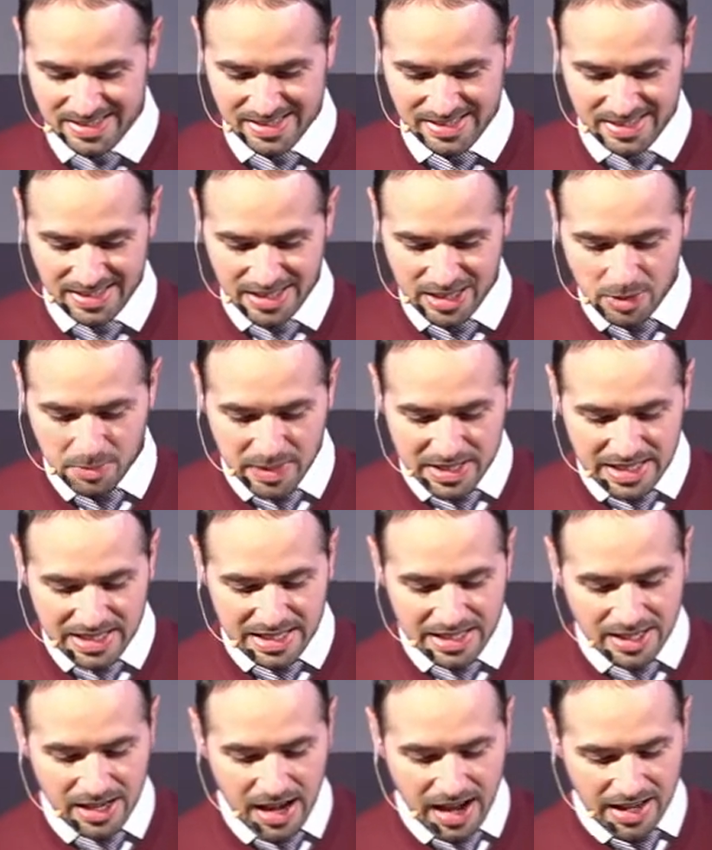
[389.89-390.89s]
In the
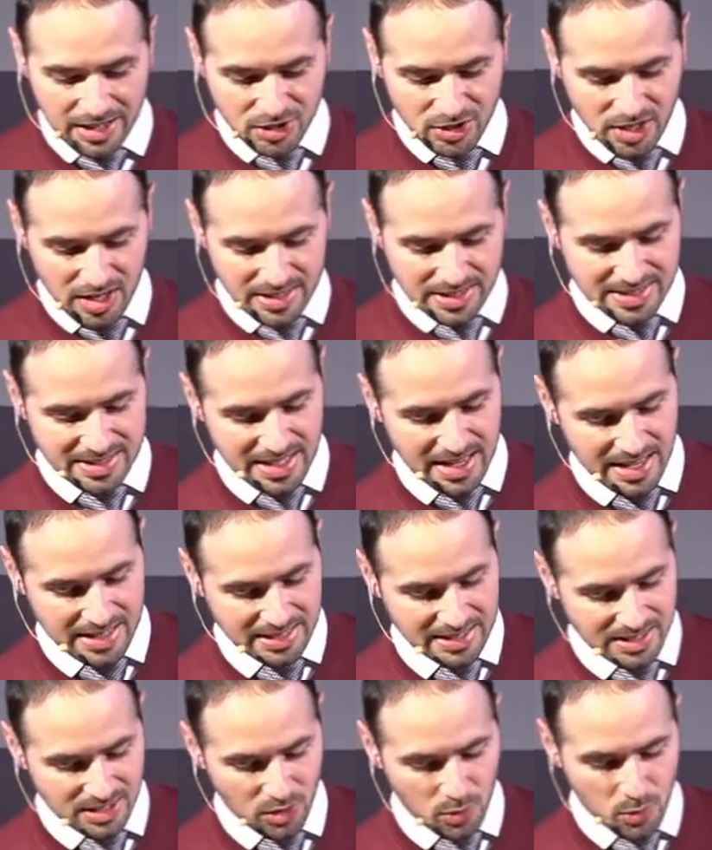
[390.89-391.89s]
beginning, God, John
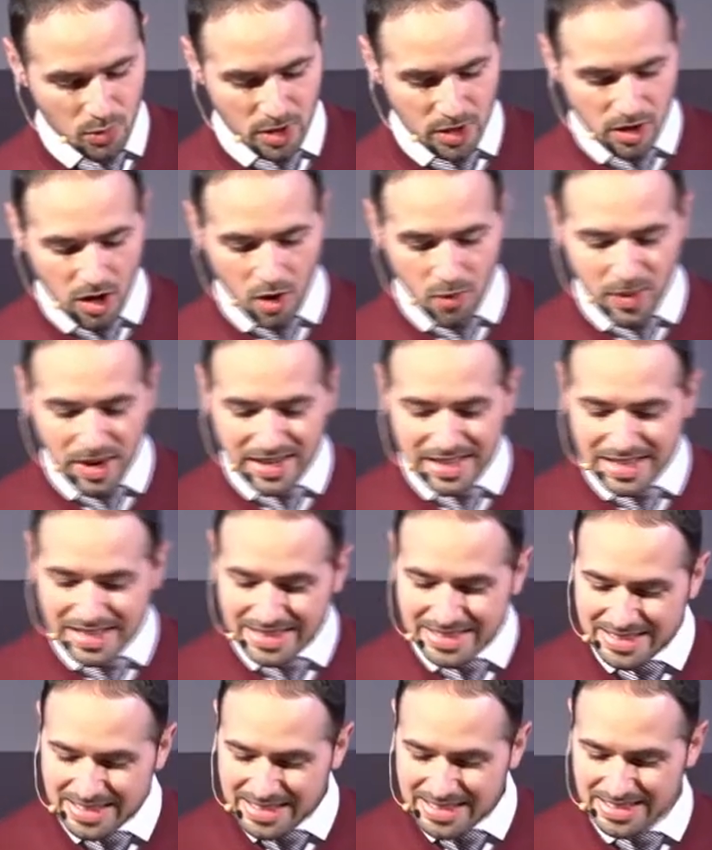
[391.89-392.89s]
says, the Word already
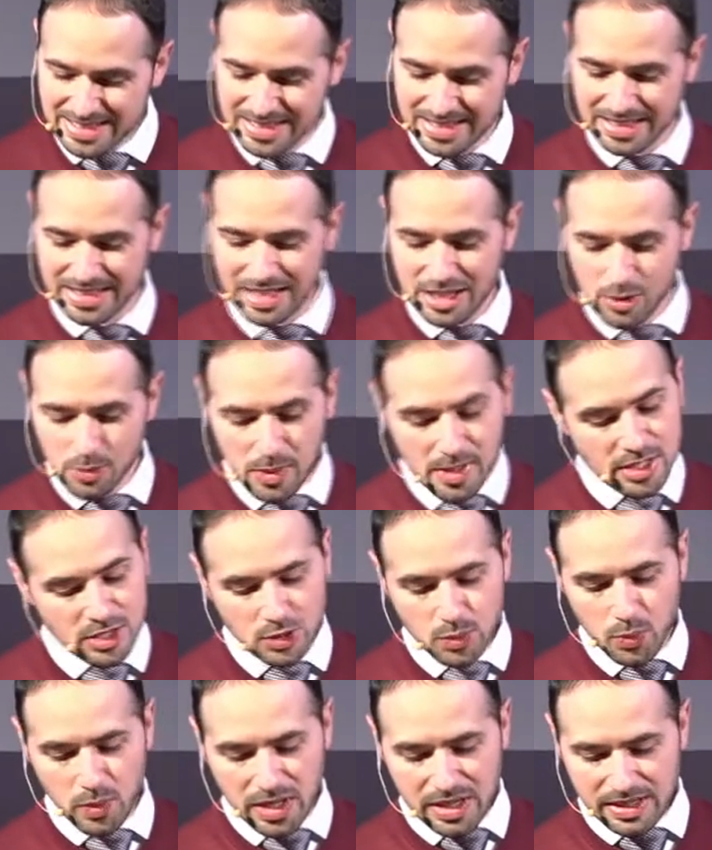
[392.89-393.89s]
existed. He
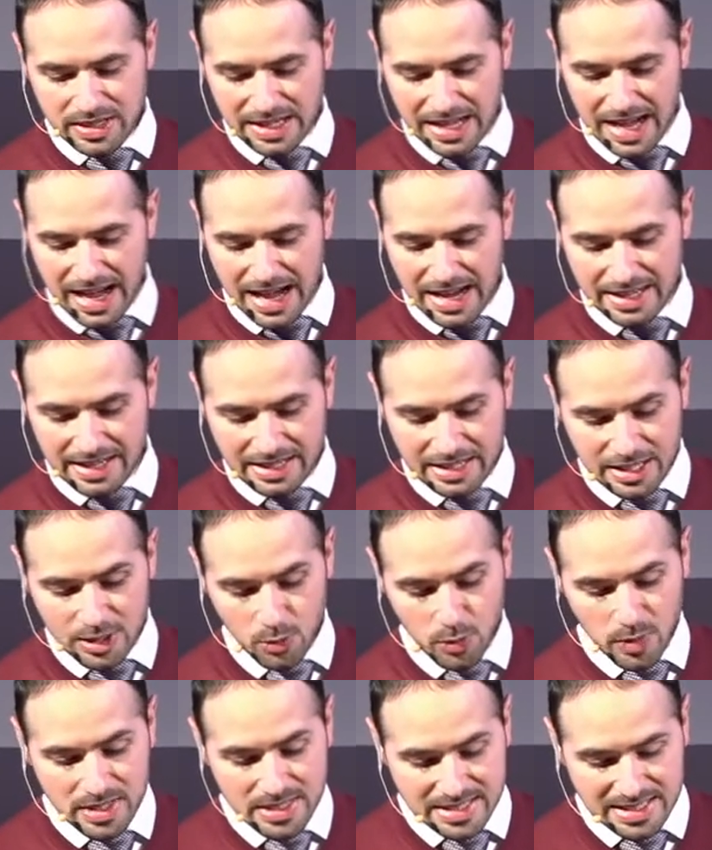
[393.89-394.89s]
was with God, and He
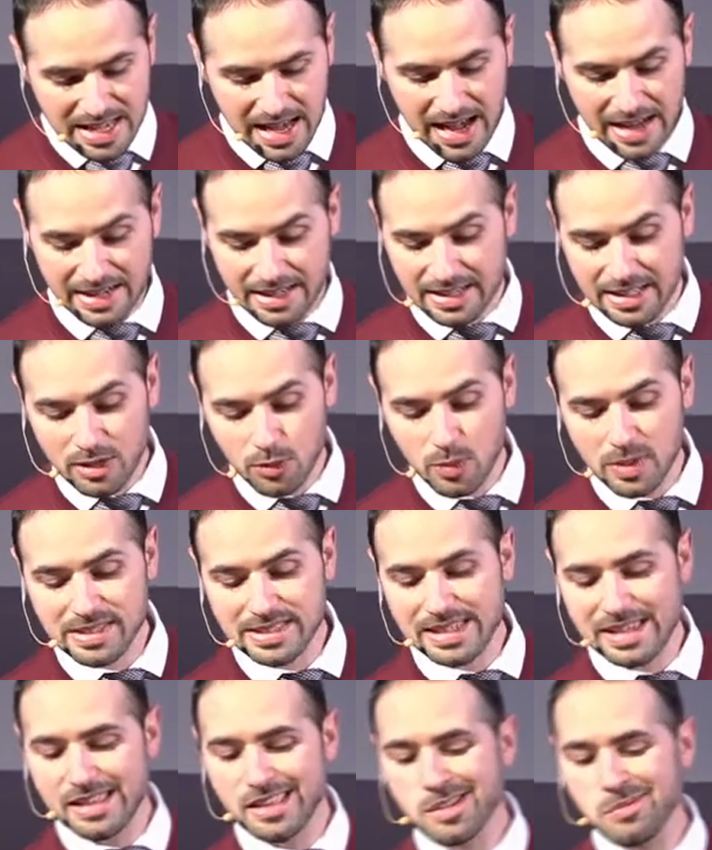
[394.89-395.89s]
was God, and He was
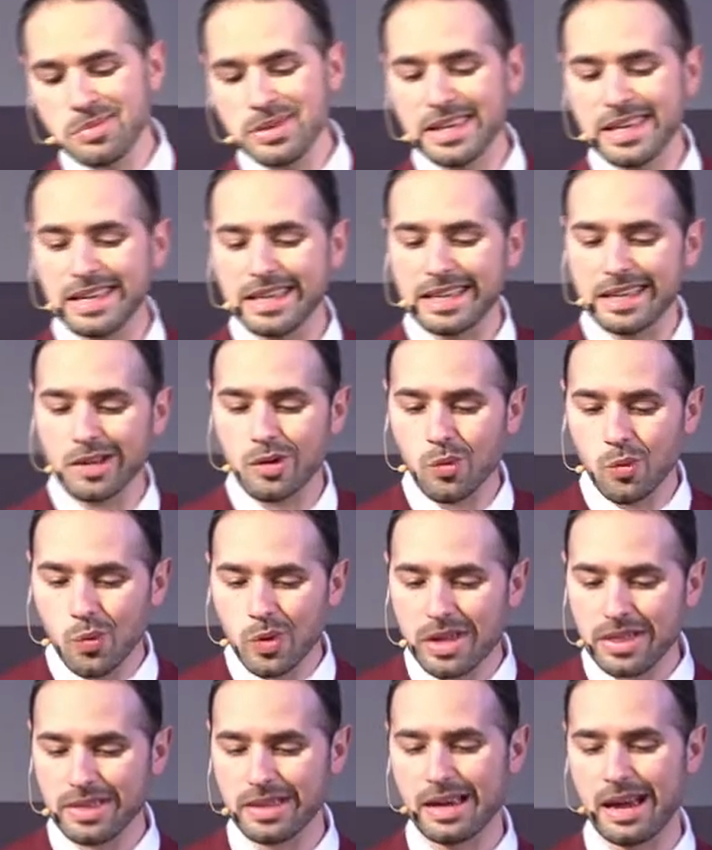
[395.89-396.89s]
in the beginning
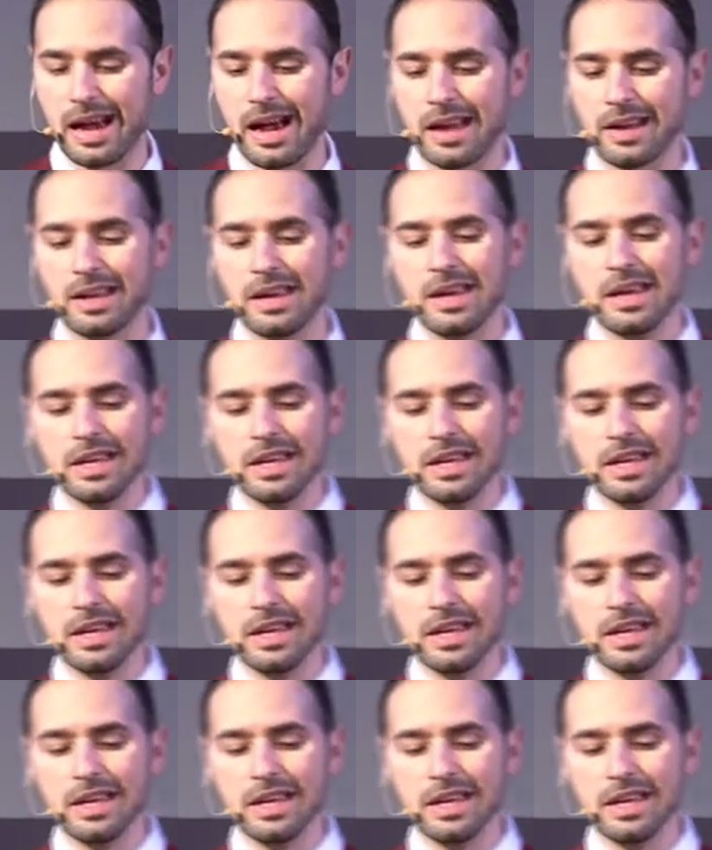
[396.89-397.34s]
with God.